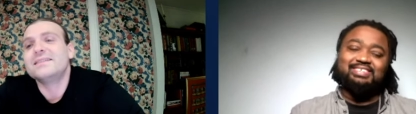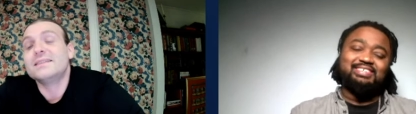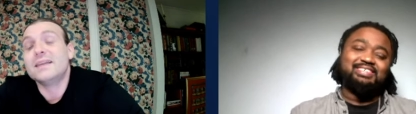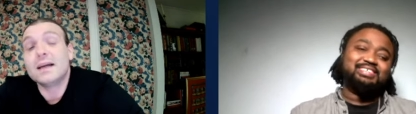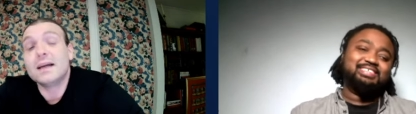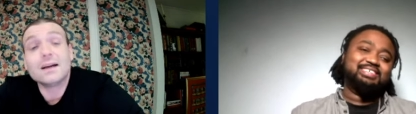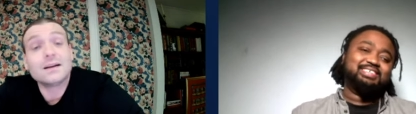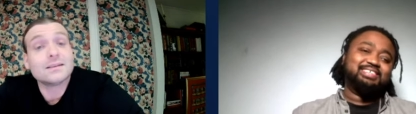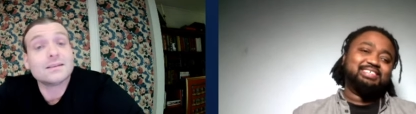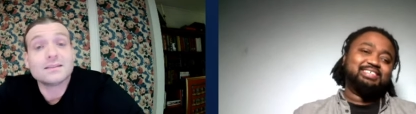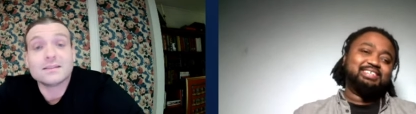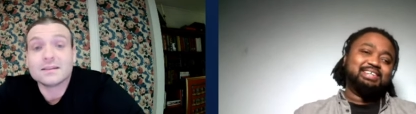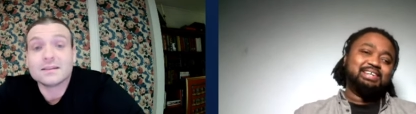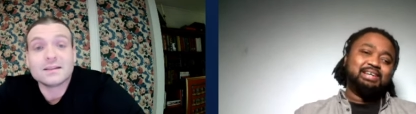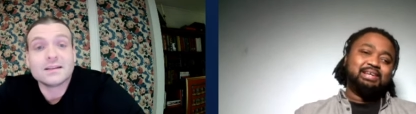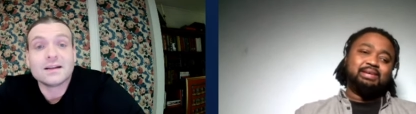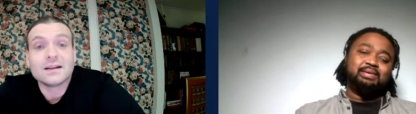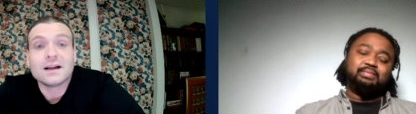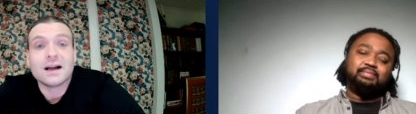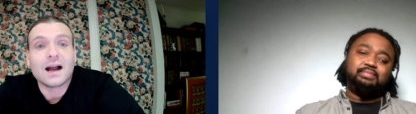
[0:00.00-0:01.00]
Speaker 1: yeah.
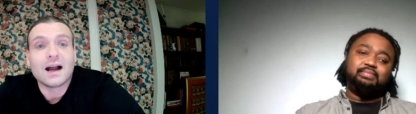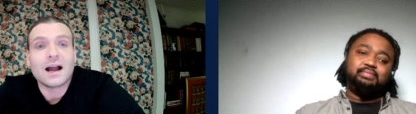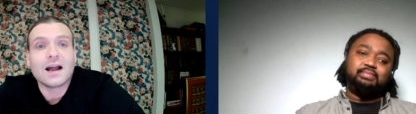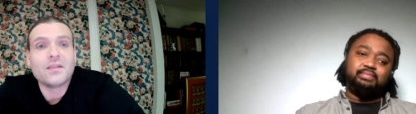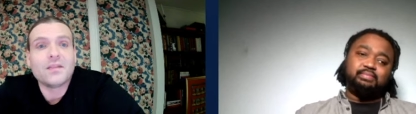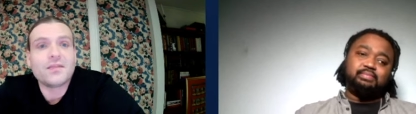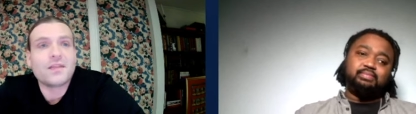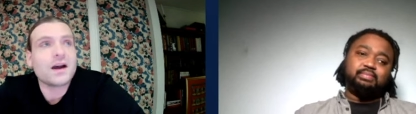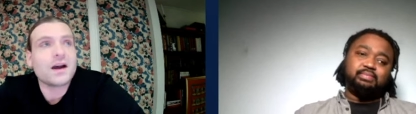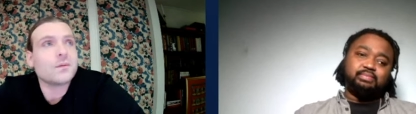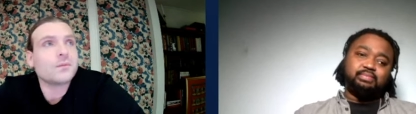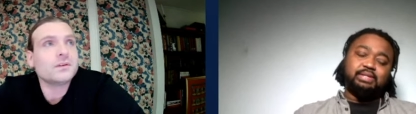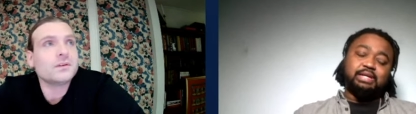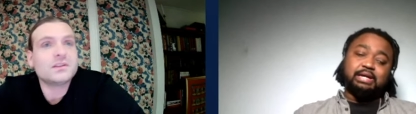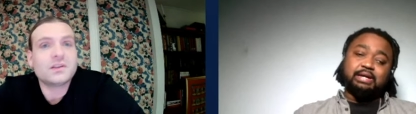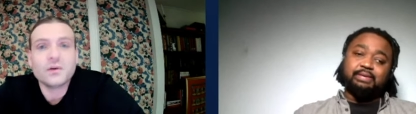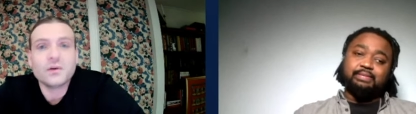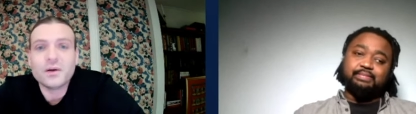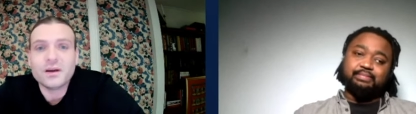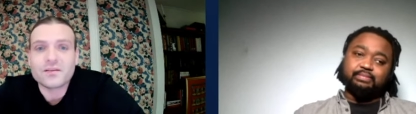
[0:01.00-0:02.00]
And that will
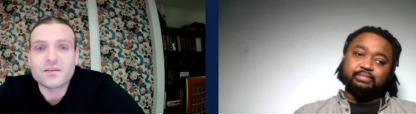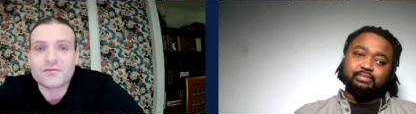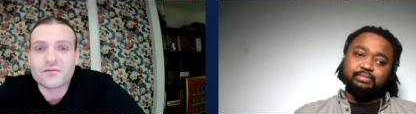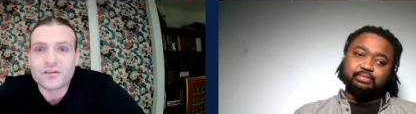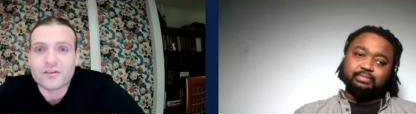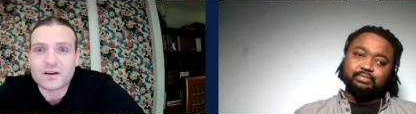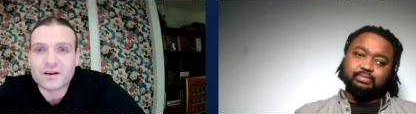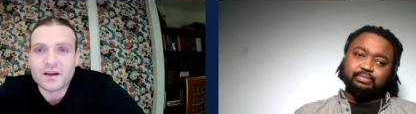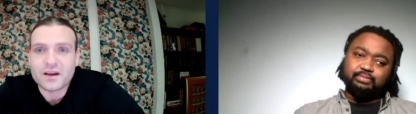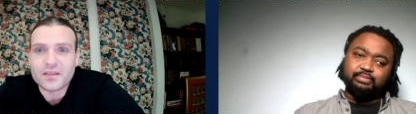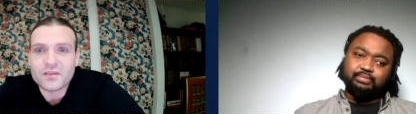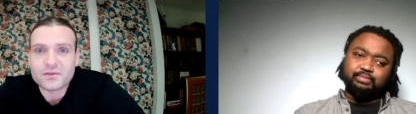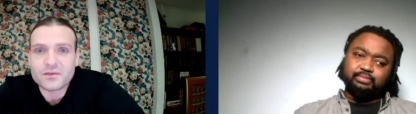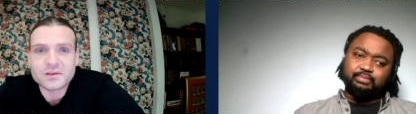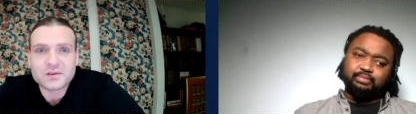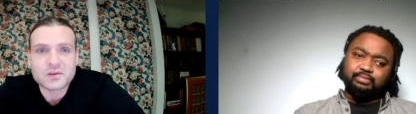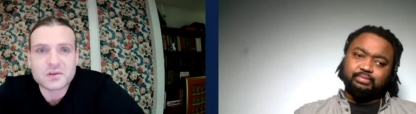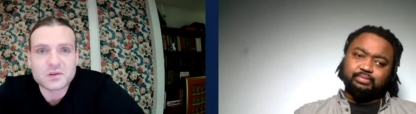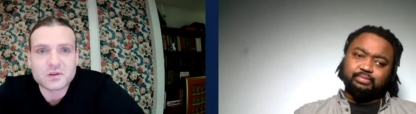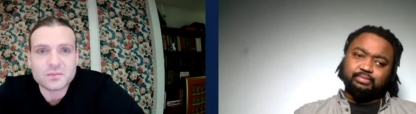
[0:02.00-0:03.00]
do it for another
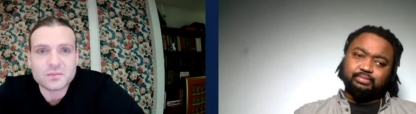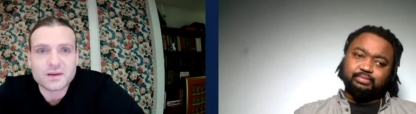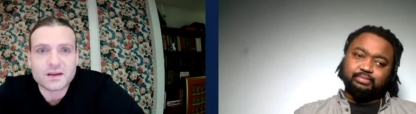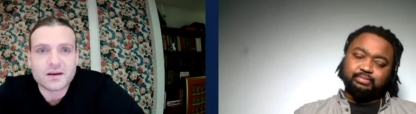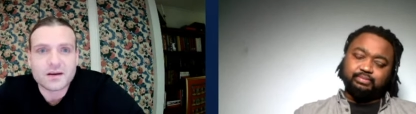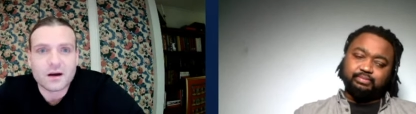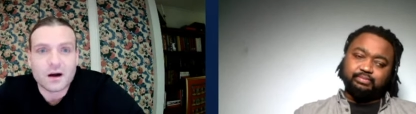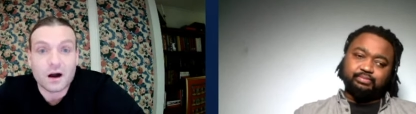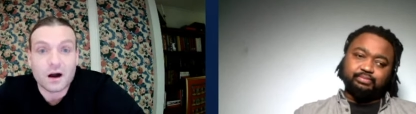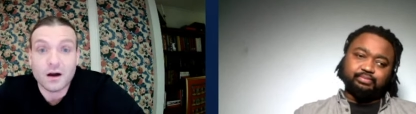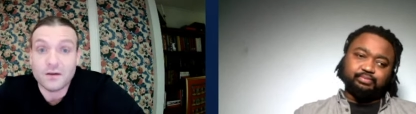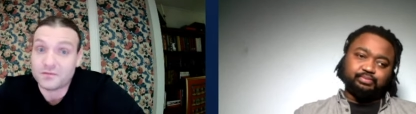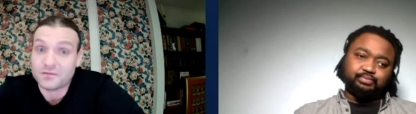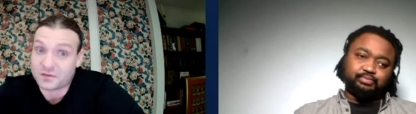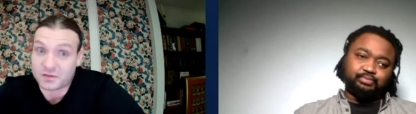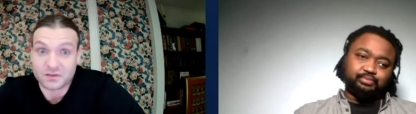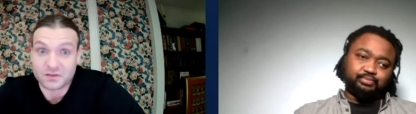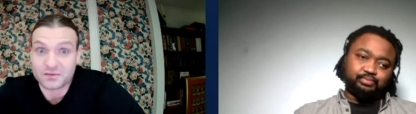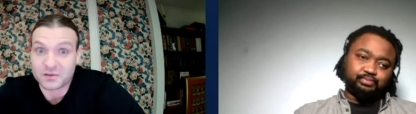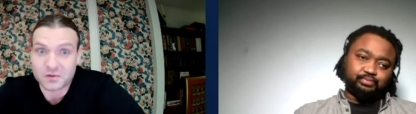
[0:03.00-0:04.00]
installment of
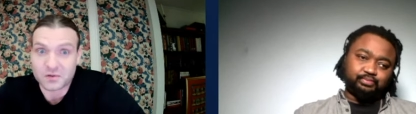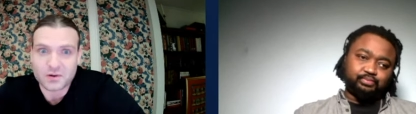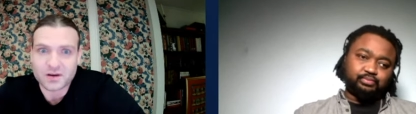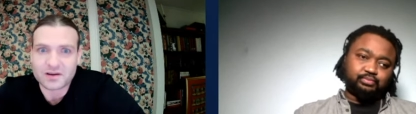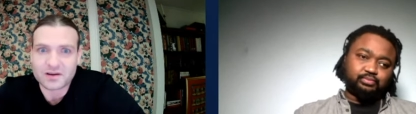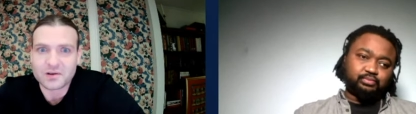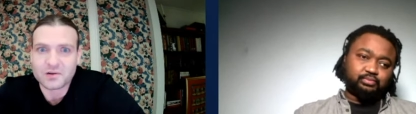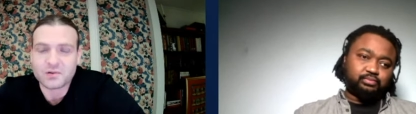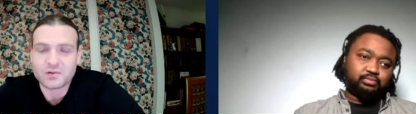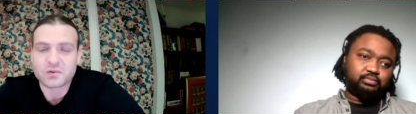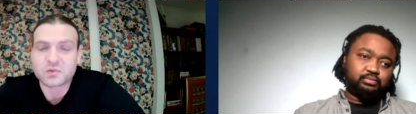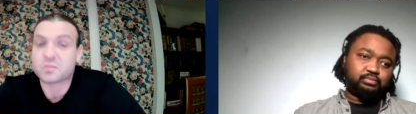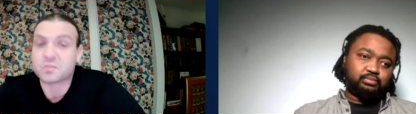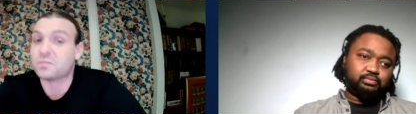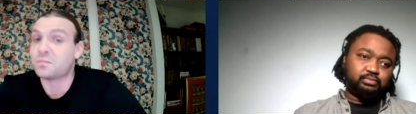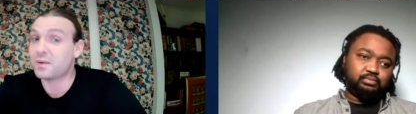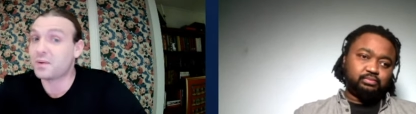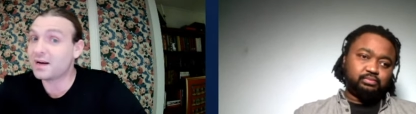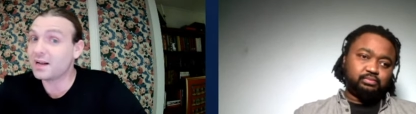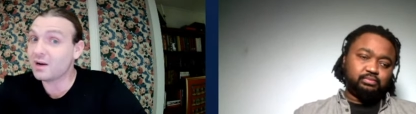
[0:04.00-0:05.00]
Silver Screen News.
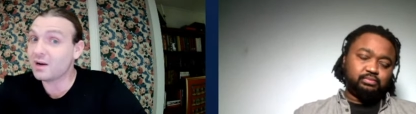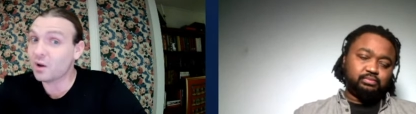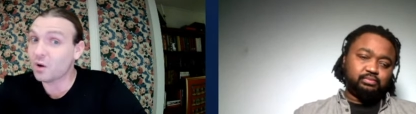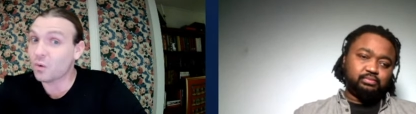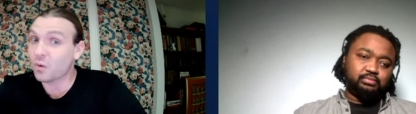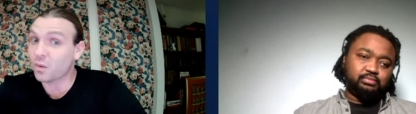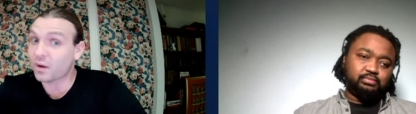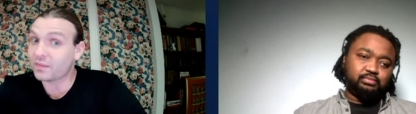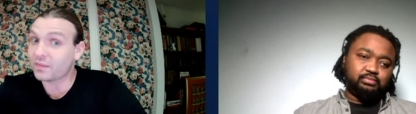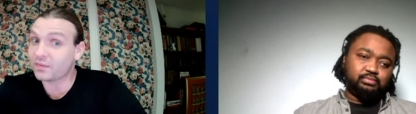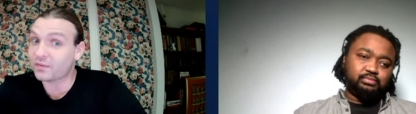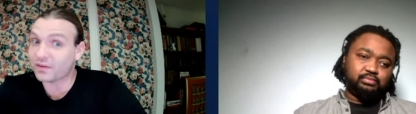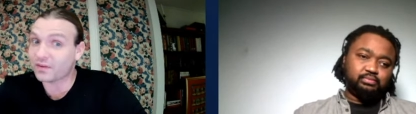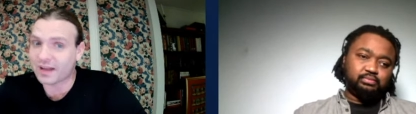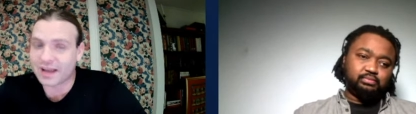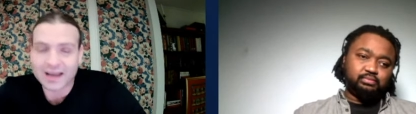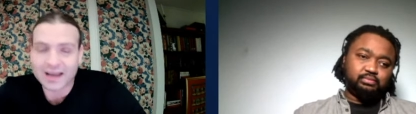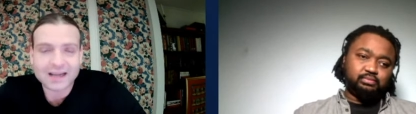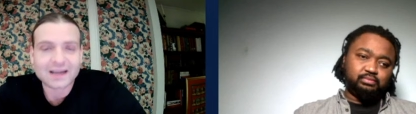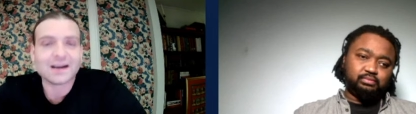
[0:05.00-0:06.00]
Been a long one
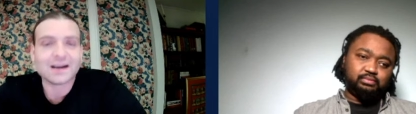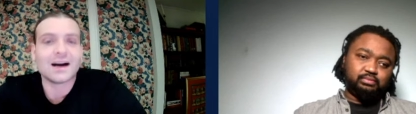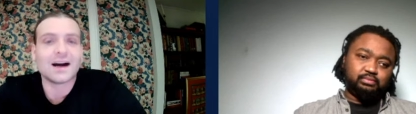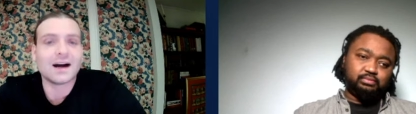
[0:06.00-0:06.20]
today.